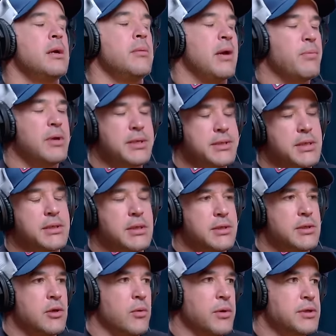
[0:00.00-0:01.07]
everybody says
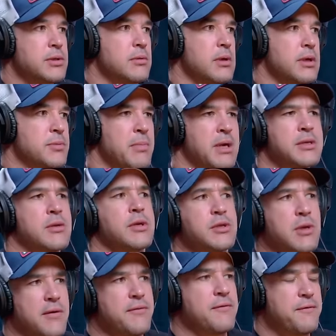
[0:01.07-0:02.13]
it's mentally
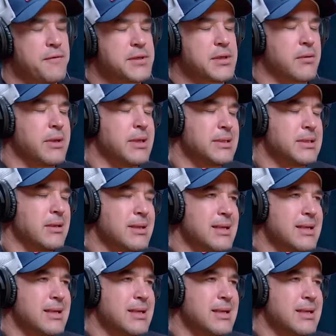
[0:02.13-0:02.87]
tough and physically easy.